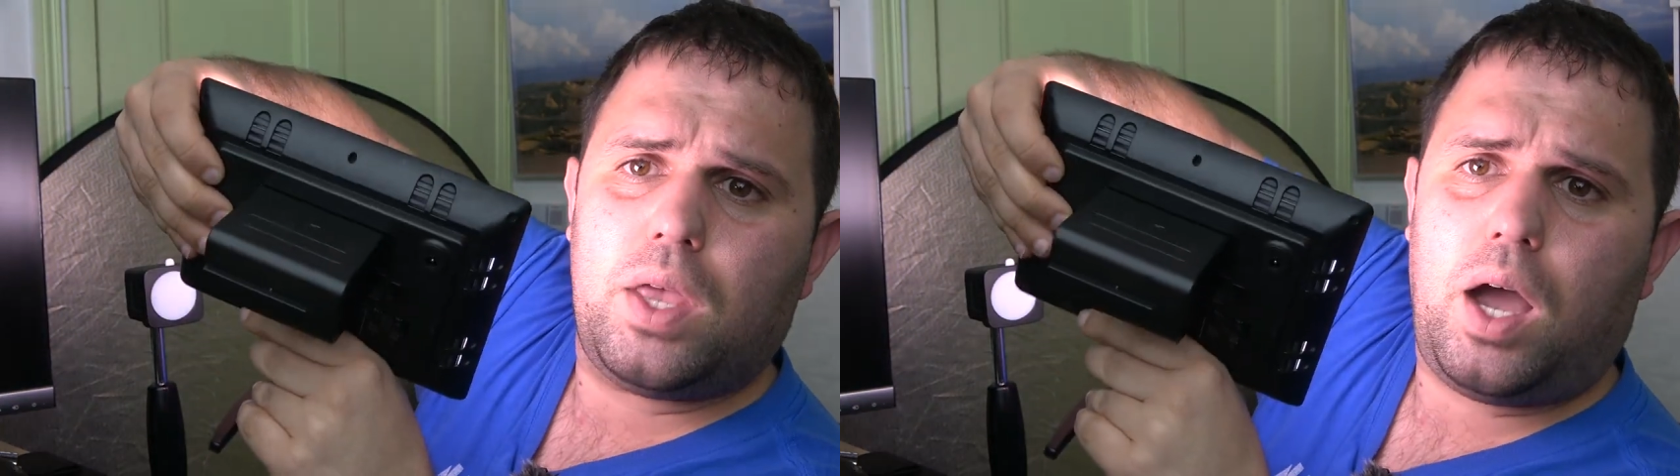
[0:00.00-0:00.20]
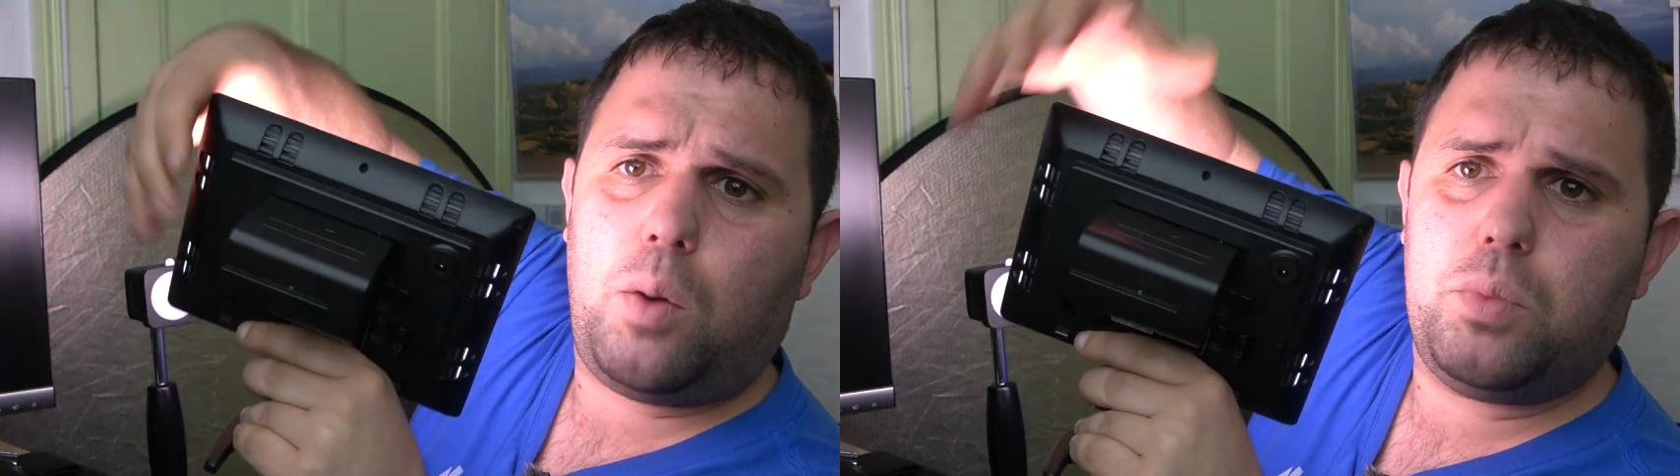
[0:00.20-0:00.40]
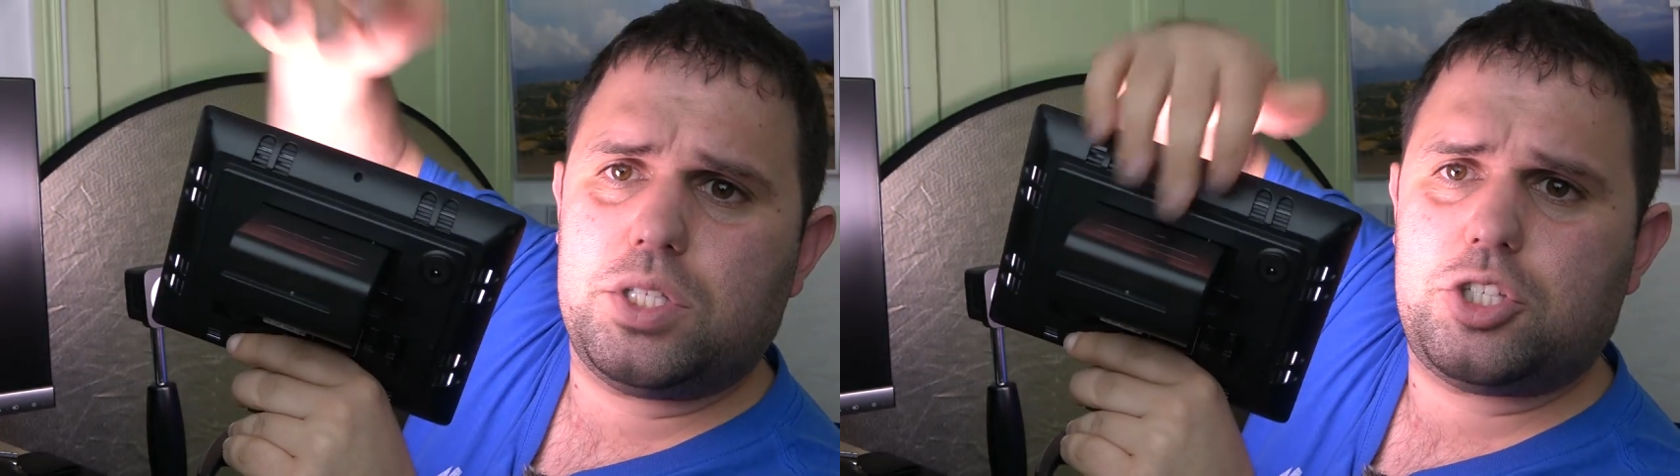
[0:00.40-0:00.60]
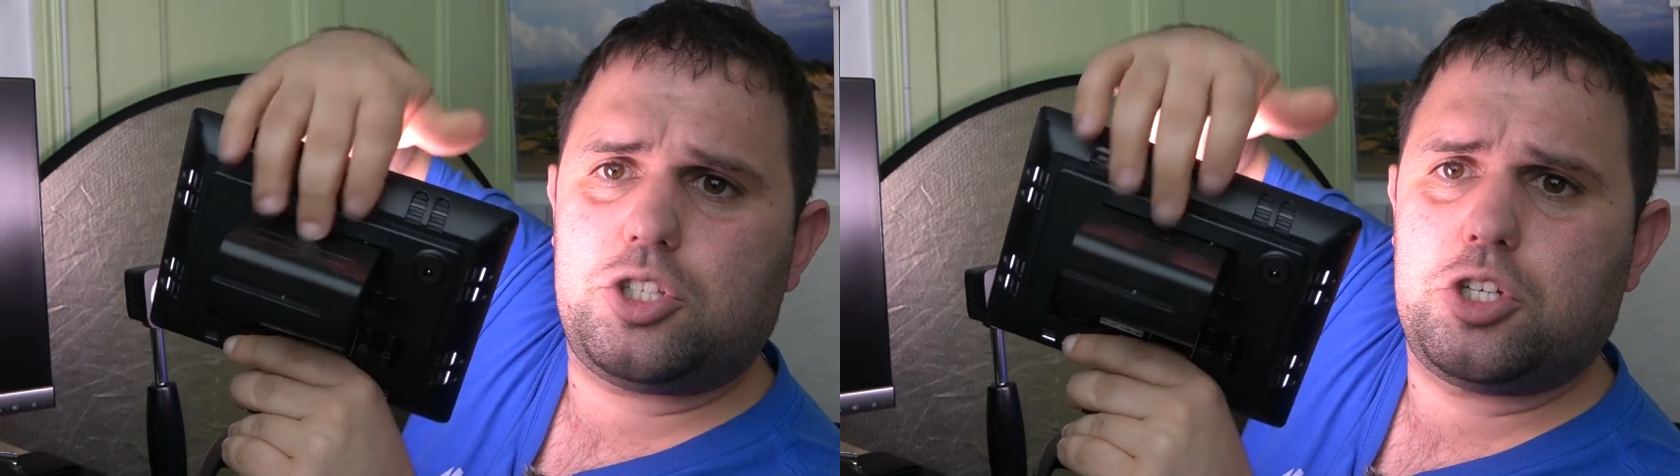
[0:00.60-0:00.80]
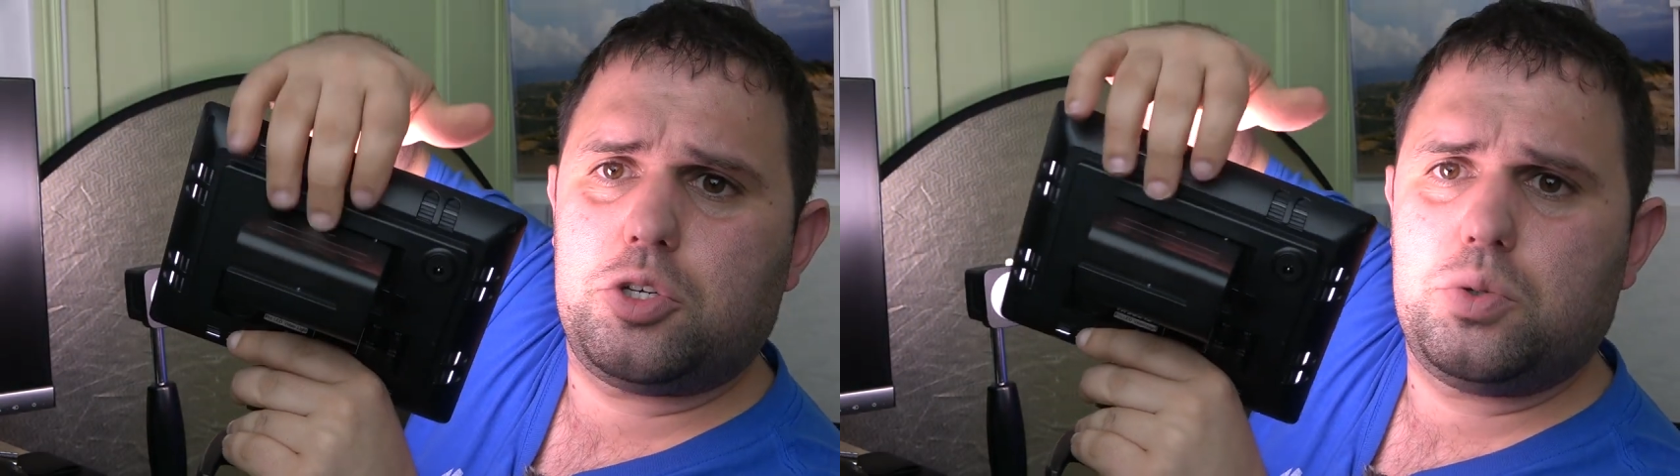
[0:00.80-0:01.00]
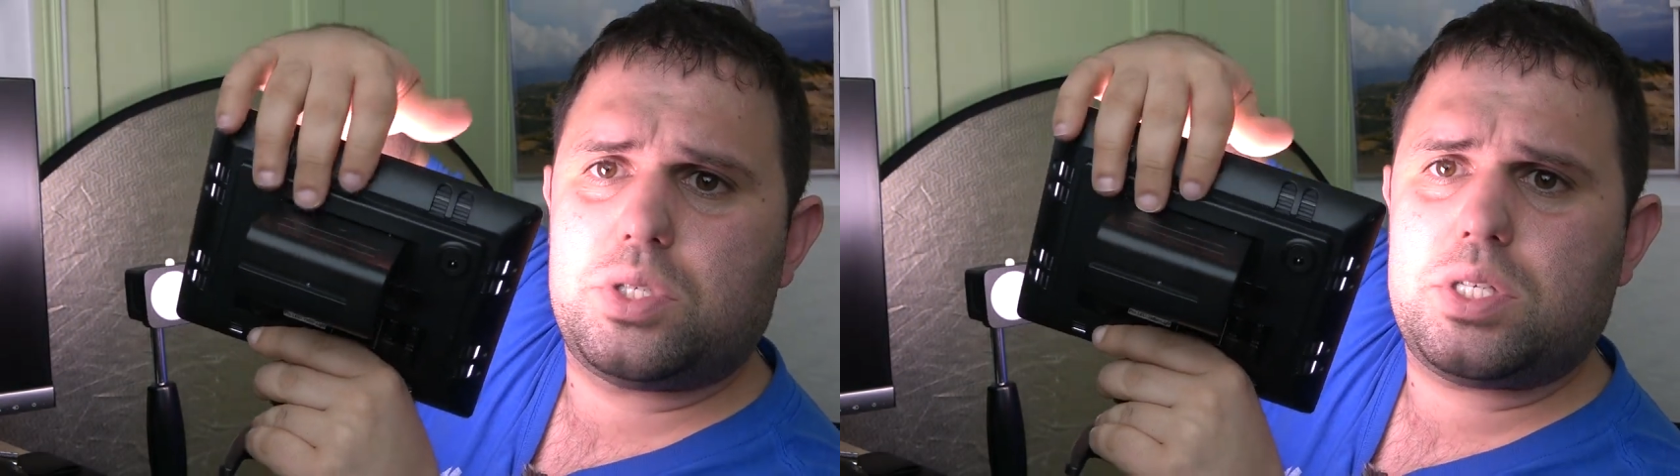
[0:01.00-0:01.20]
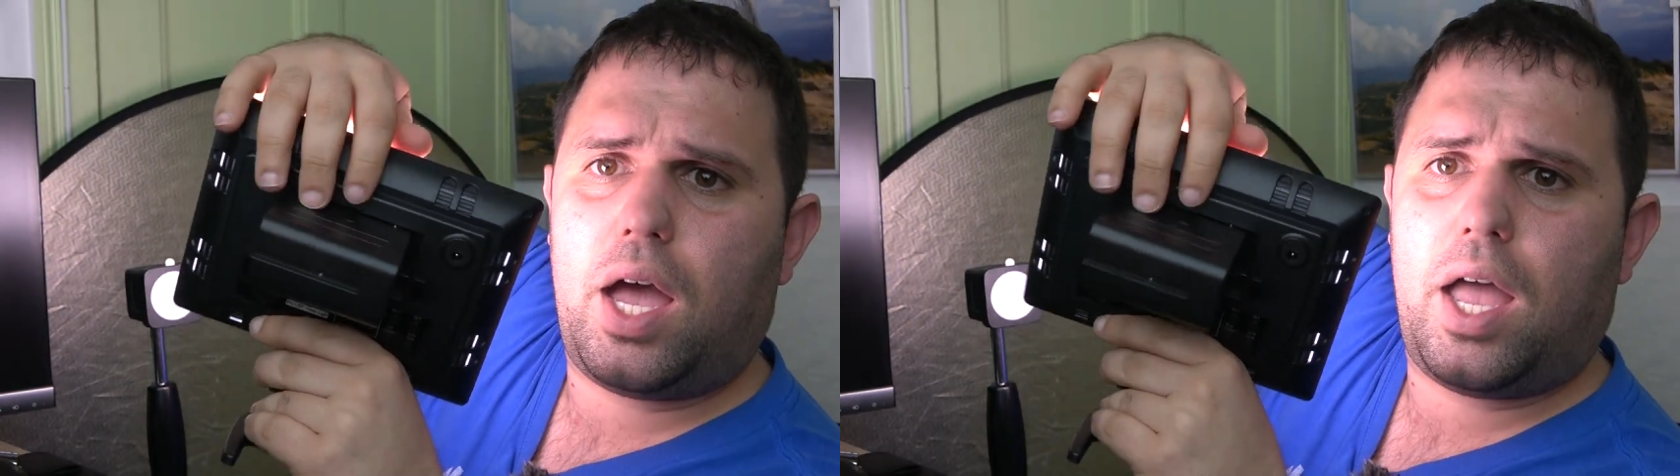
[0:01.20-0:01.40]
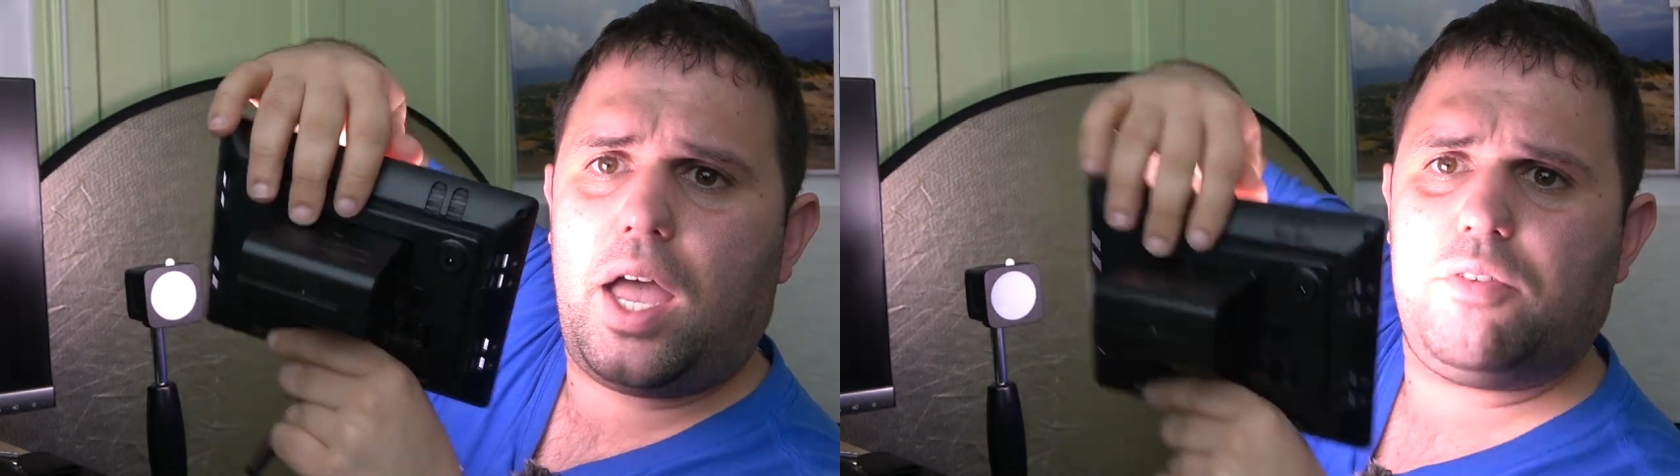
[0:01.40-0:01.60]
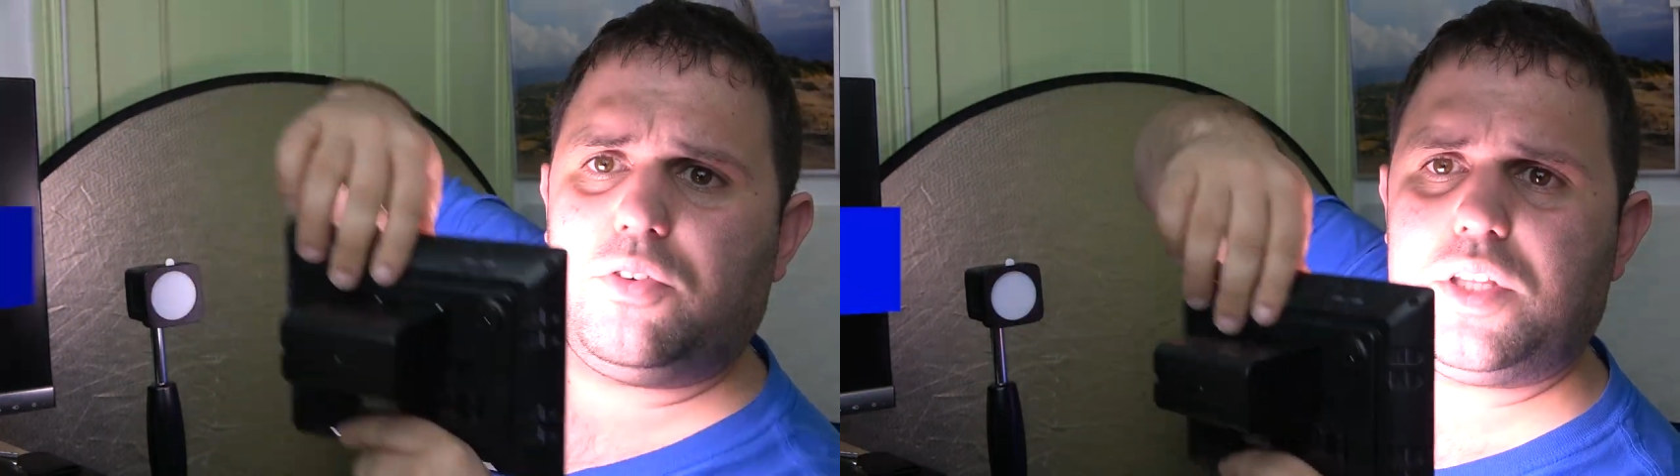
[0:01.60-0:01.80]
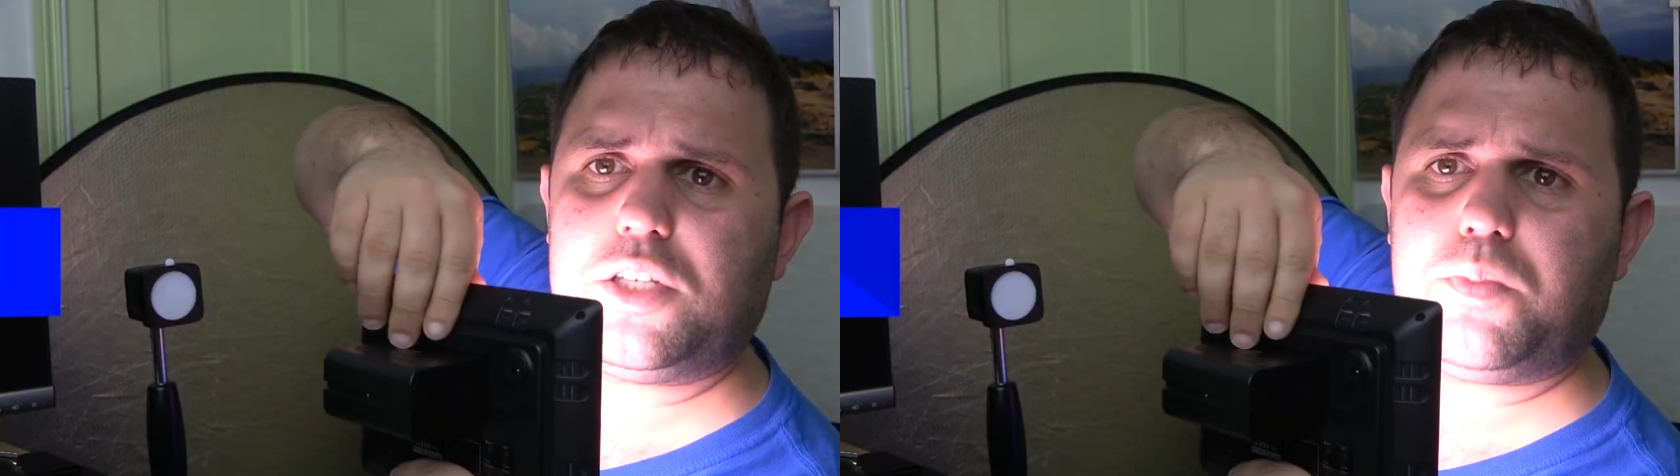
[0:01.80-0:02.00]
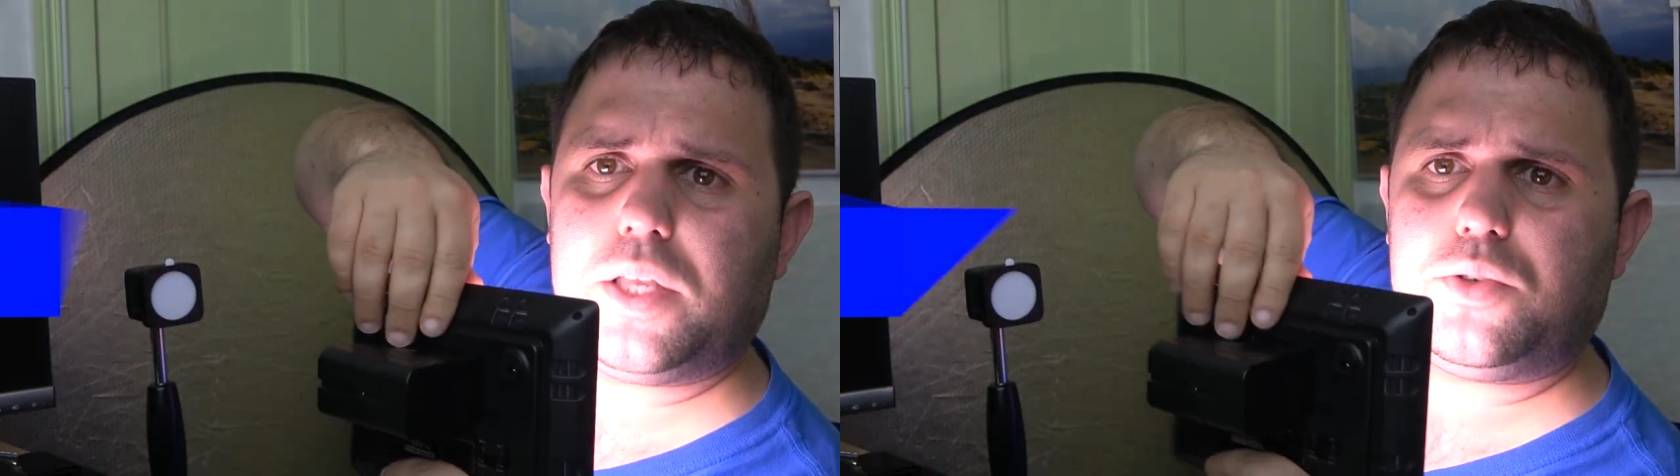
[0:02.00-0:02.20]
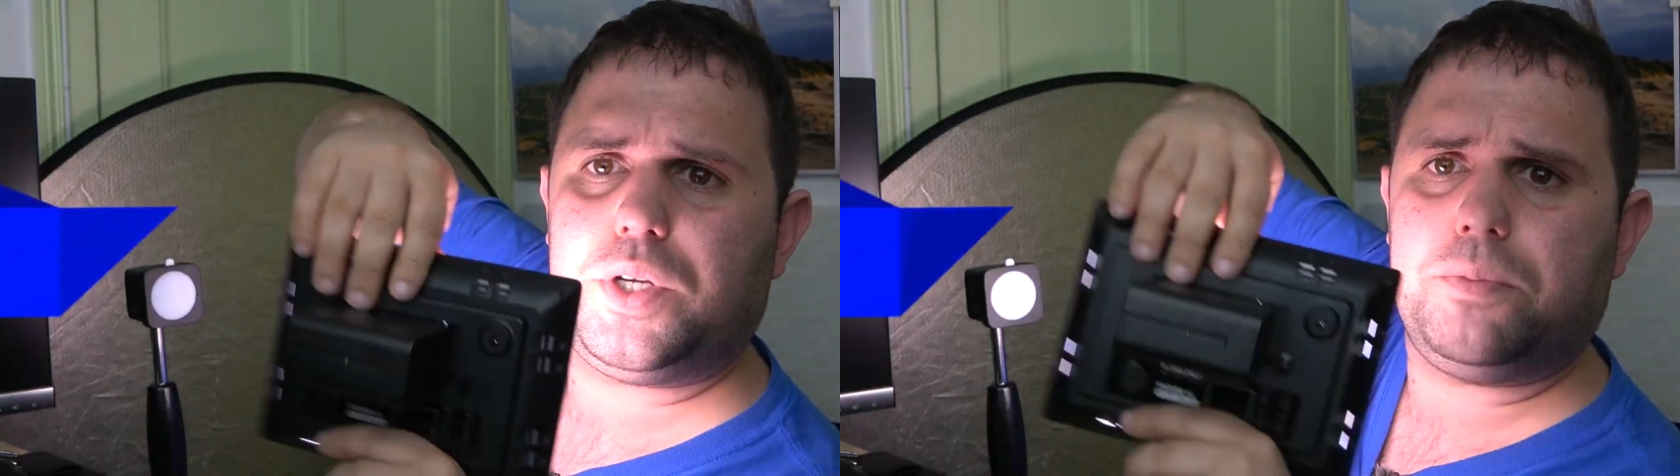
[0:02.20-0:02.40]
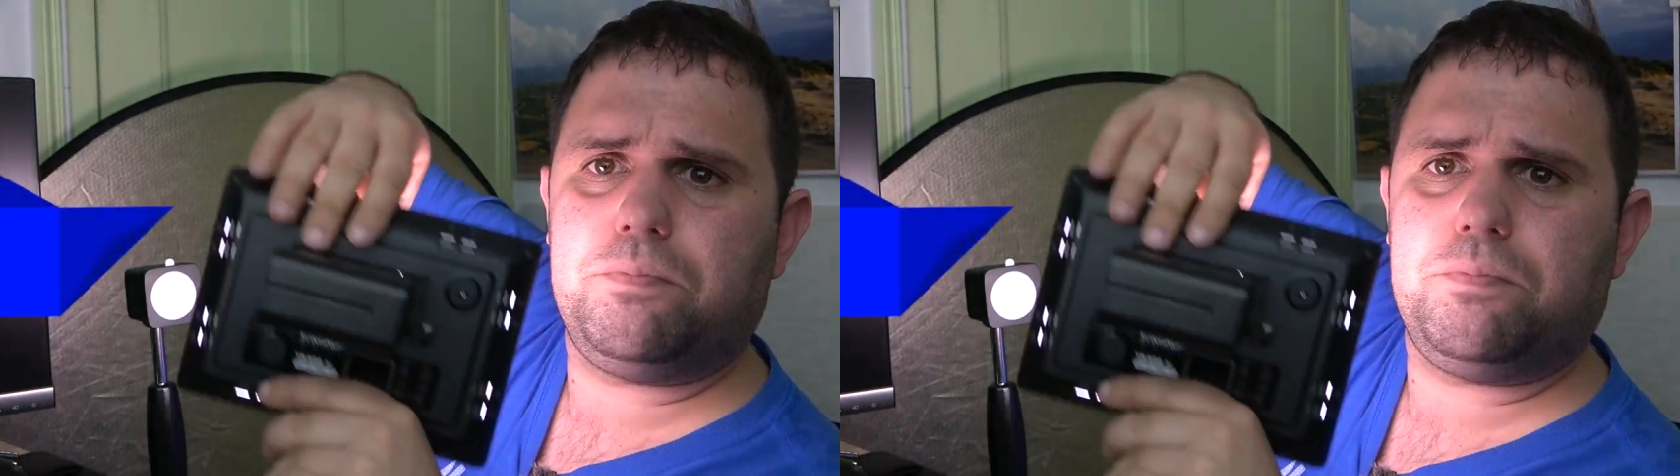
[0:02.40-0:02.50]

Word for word: how much juice I have in this battery.